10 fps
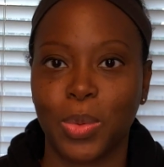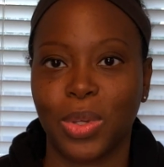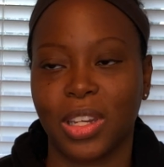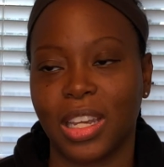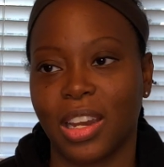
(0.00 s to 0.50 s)

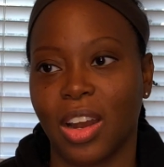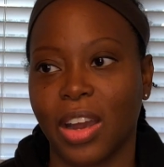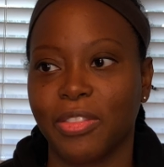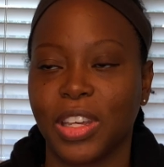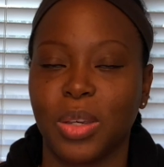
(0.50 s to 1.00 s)
We'd get an
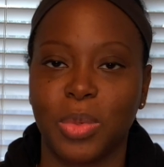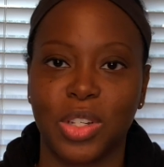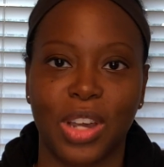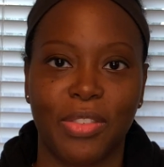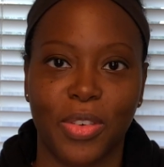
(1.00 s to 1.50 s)
RV, we'd
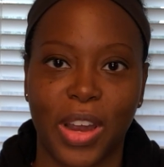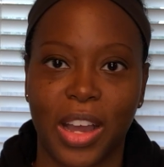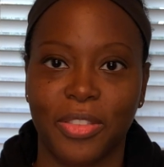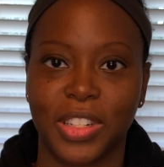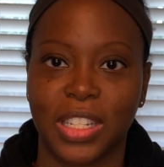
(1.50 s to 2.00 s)
drive
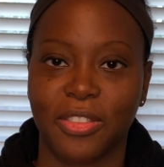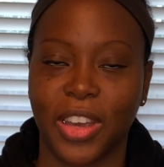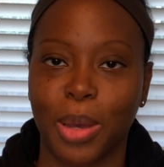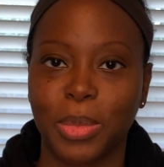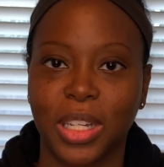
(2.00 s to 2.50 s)
around, visit
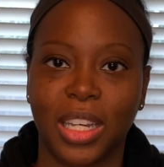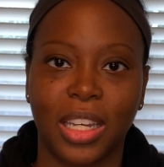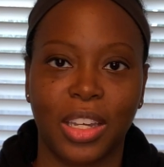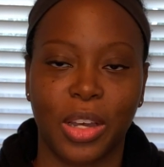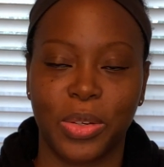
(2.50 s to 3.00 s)

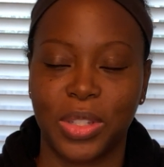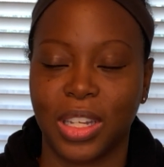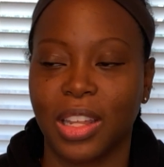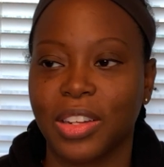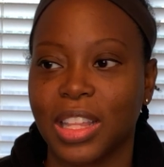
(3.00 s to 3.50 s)
family, go see
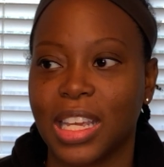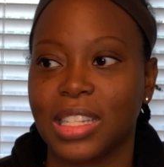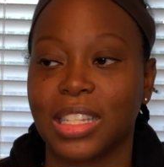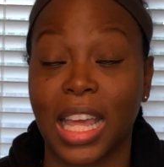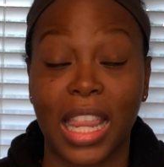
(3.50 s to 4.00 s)
other
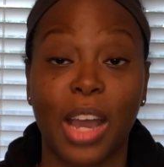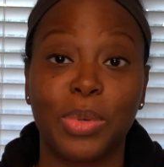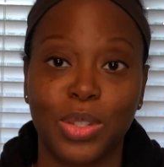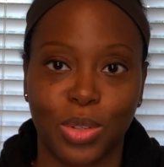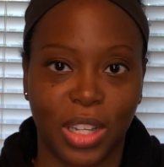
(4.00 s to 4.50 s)
things, and that
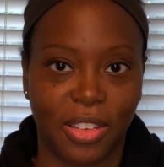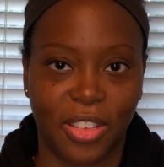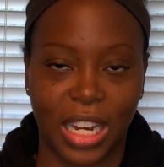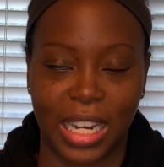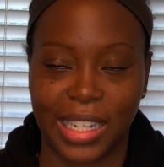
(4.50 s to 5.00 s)
was really
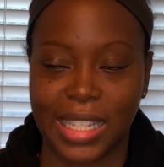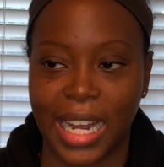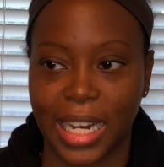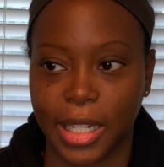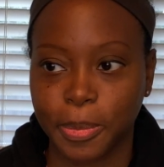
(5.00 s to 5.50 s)
fun and
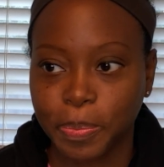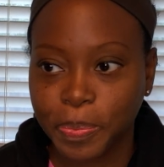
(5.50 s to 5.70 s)
exciting.